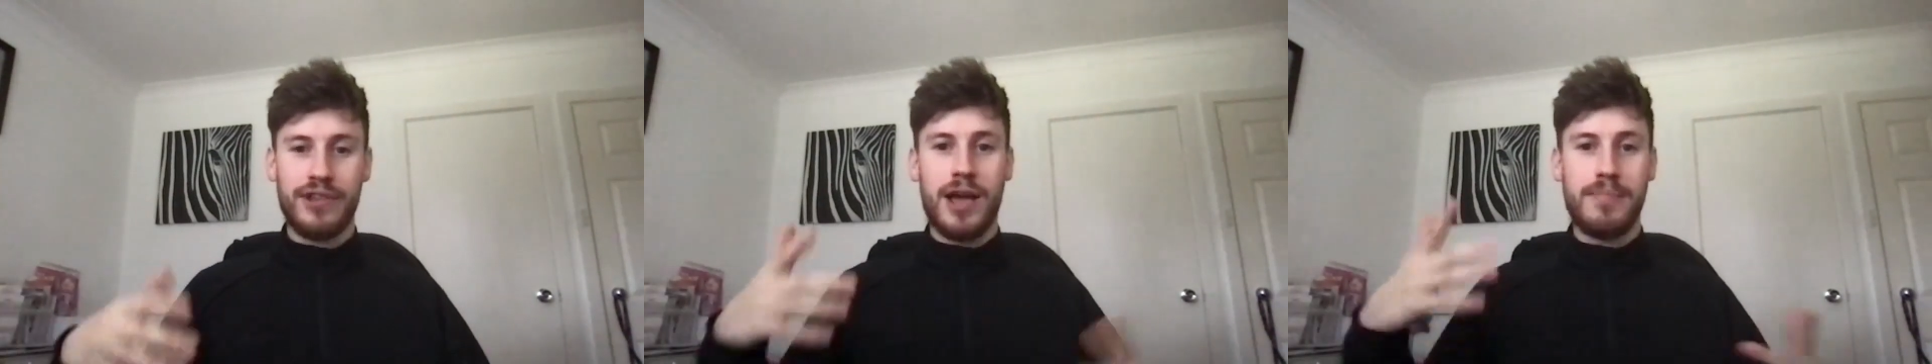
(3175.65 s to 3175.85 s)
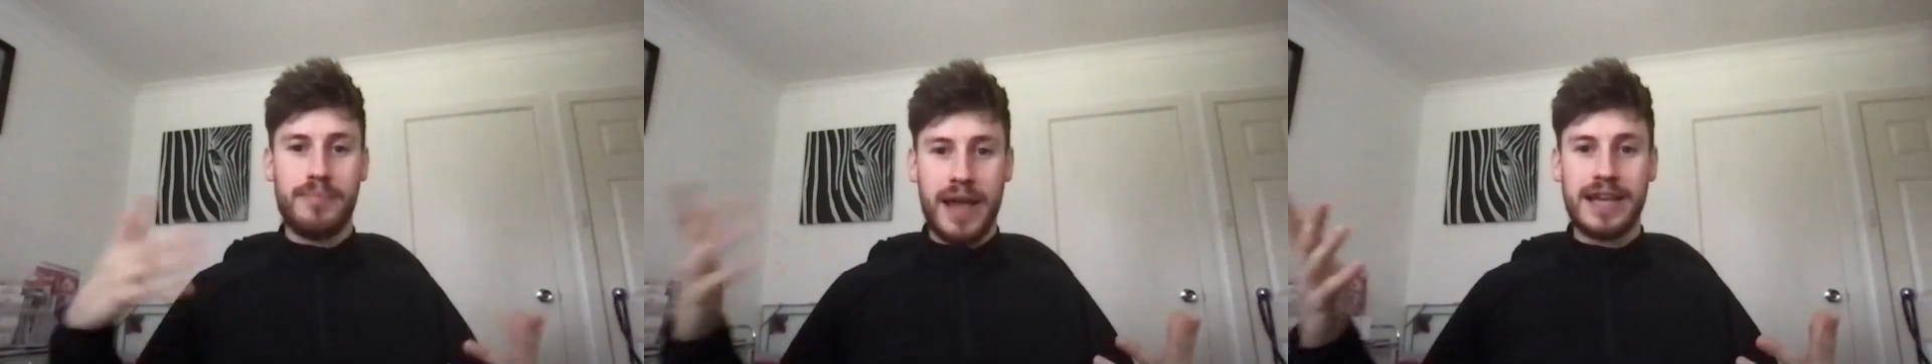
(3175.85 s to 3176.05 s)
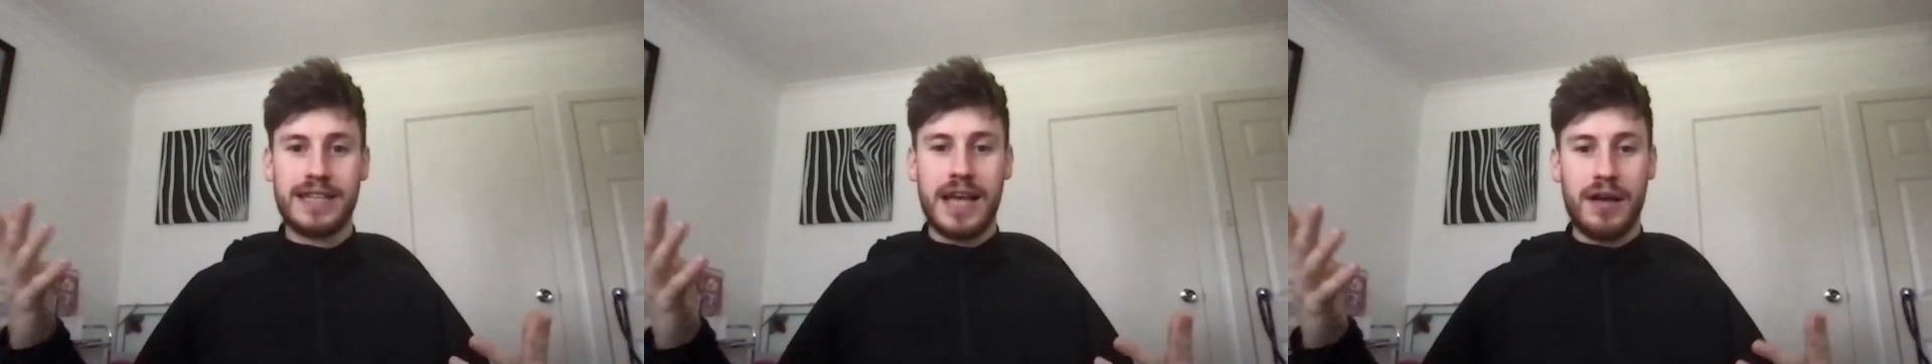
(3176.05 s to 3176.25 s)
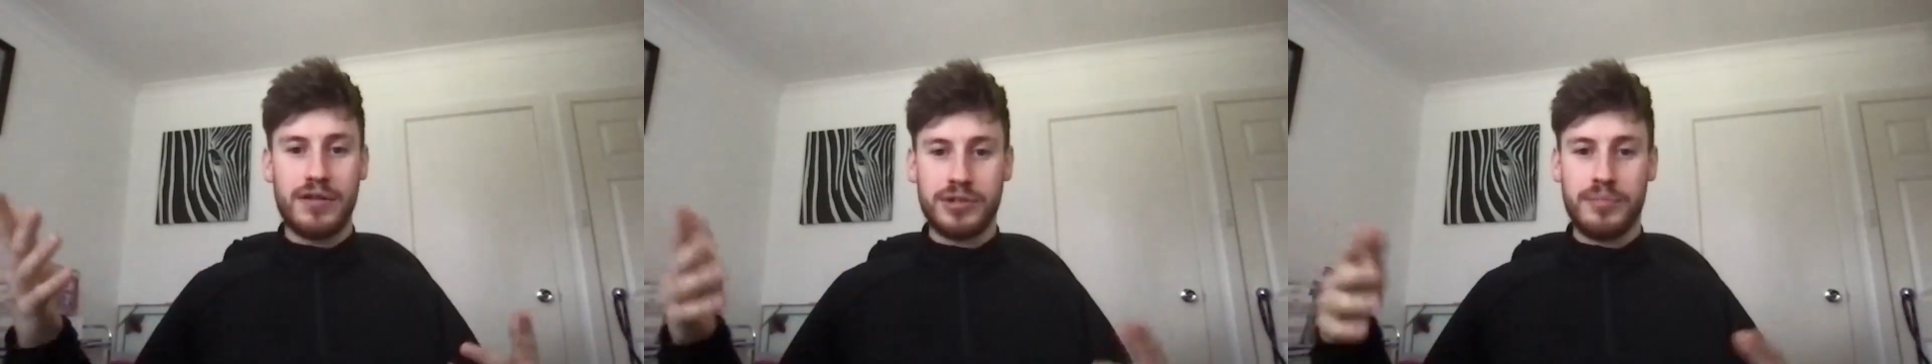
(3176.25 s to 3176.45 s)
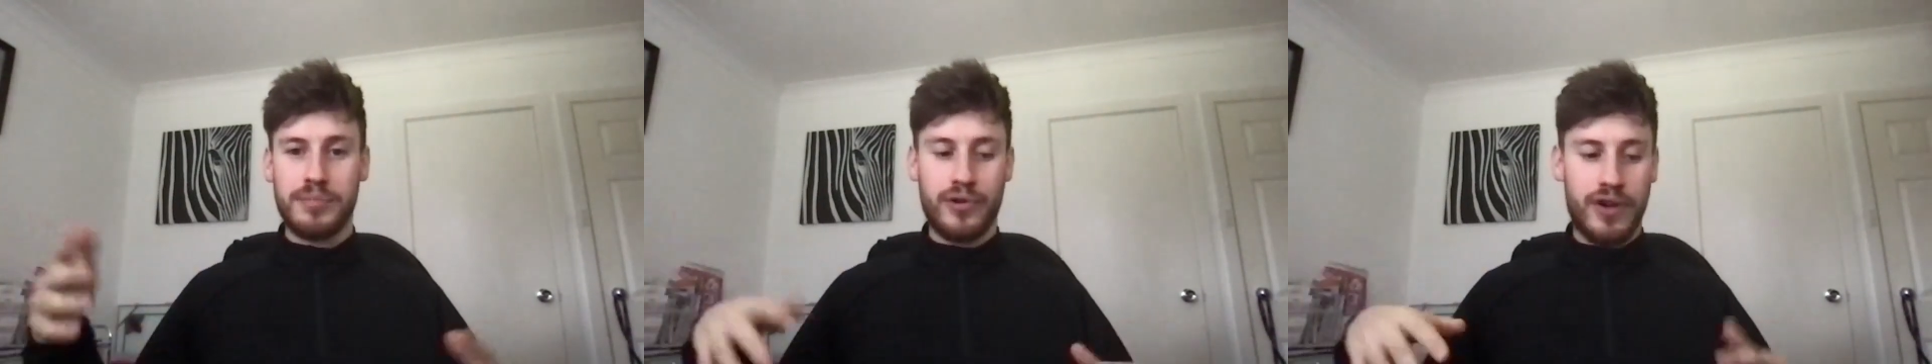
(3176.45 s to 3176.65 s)
like bass
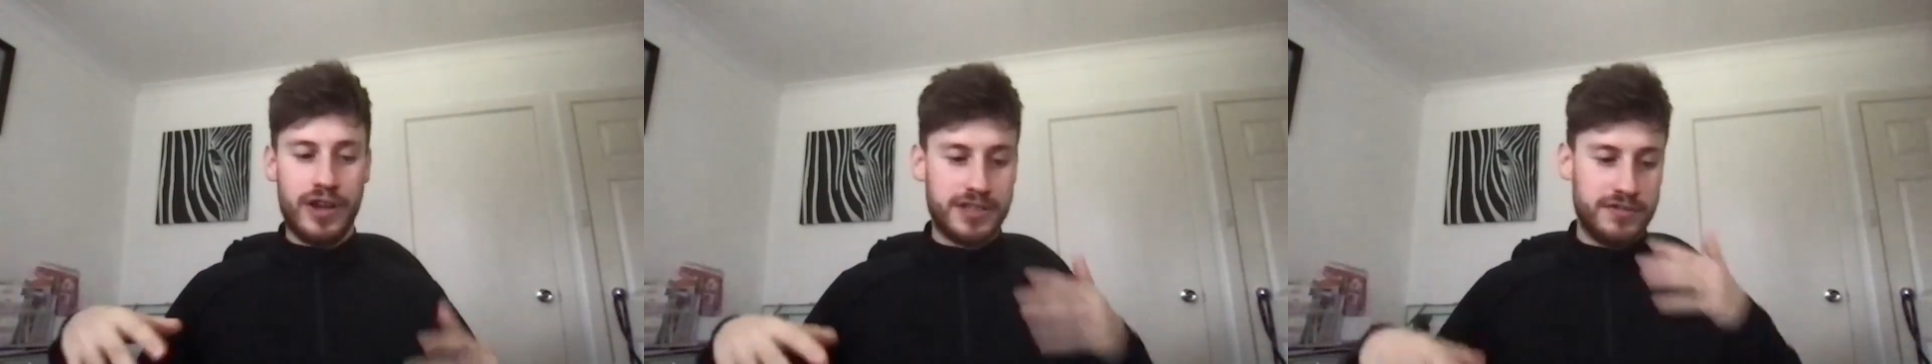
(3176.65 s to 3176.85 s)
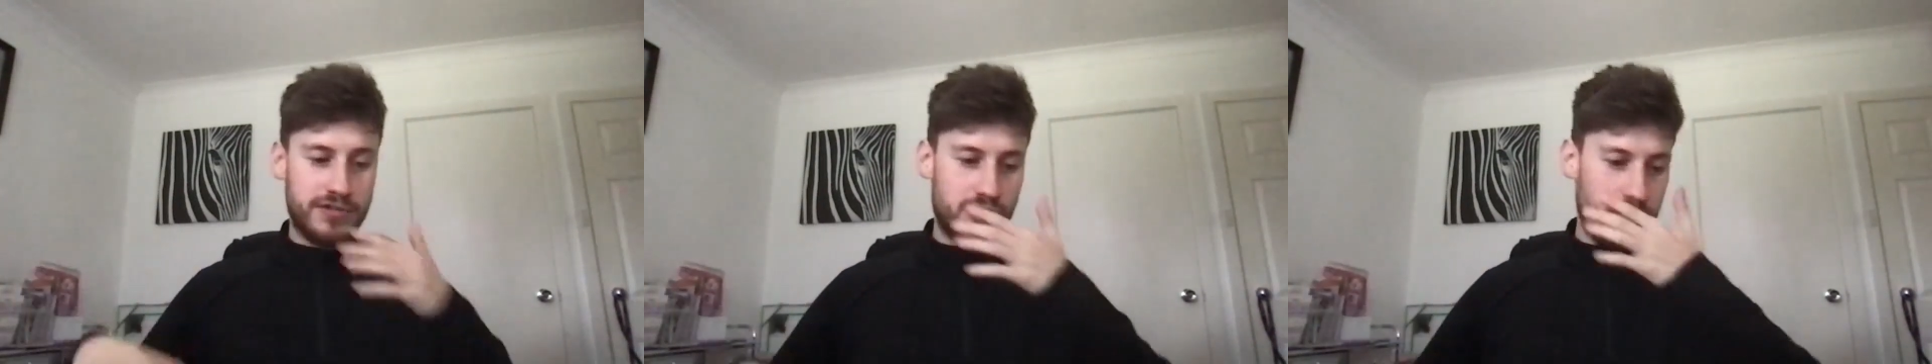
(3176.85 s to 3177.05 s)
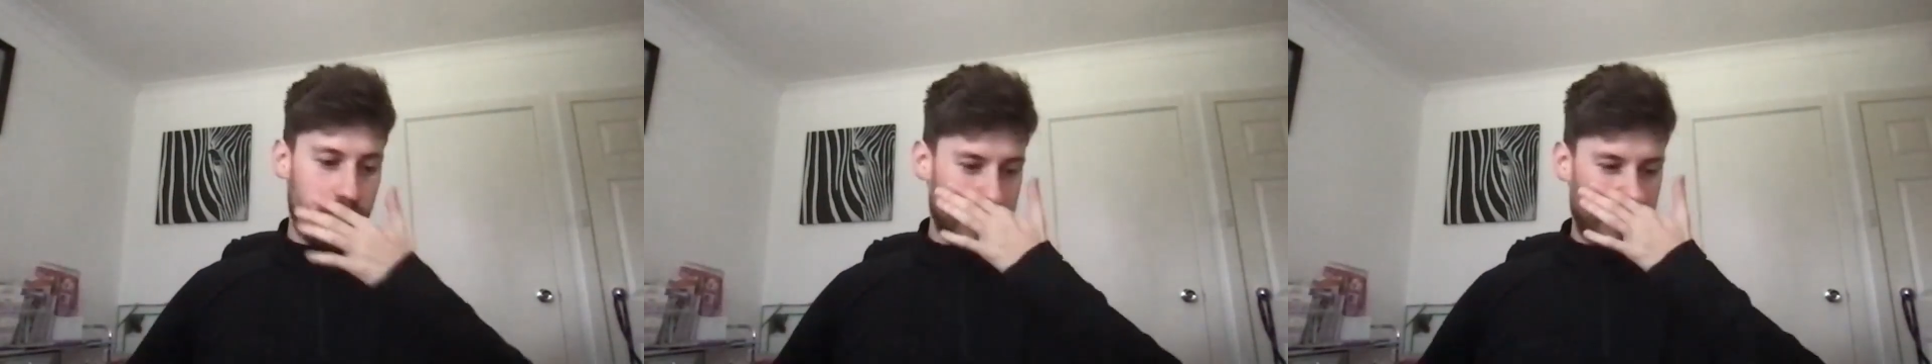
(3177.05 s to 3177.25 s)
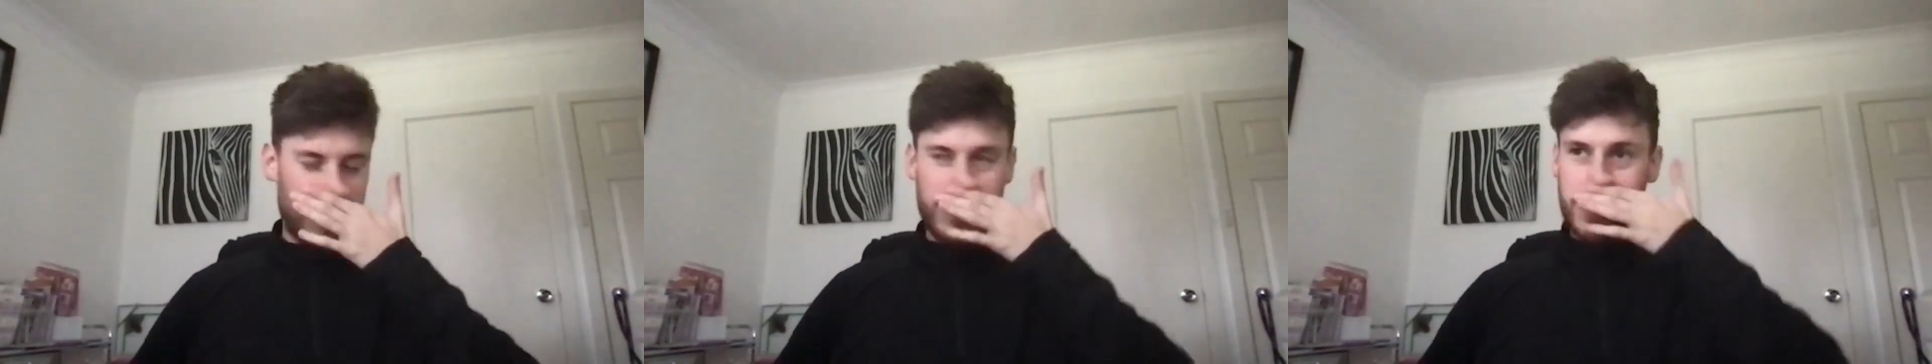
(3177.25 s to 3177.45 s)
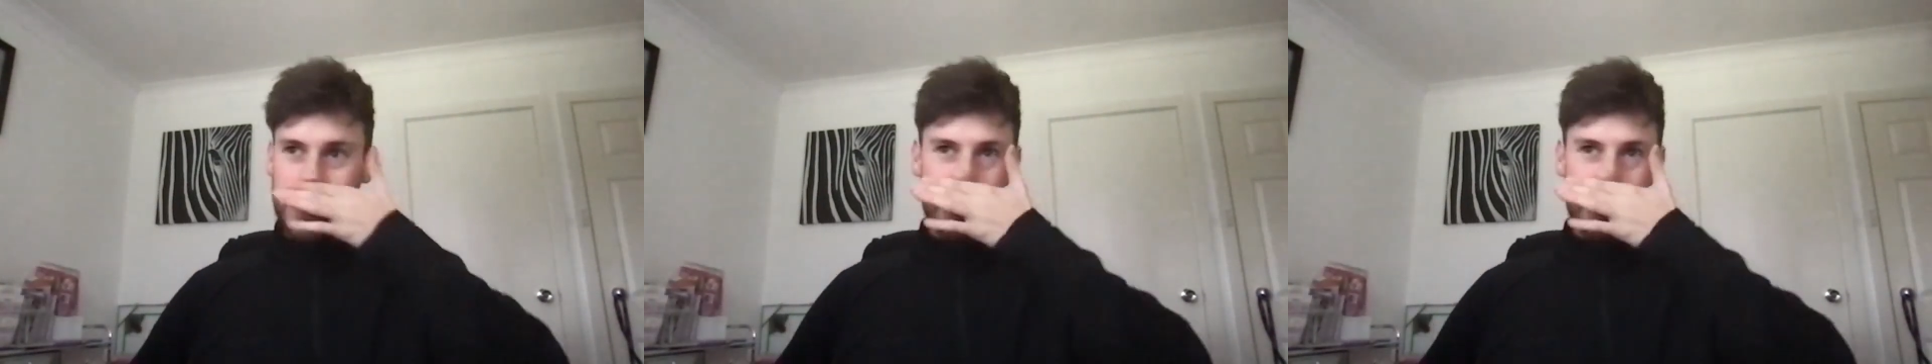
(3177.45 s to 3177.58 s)
house and progressive sort of stuff.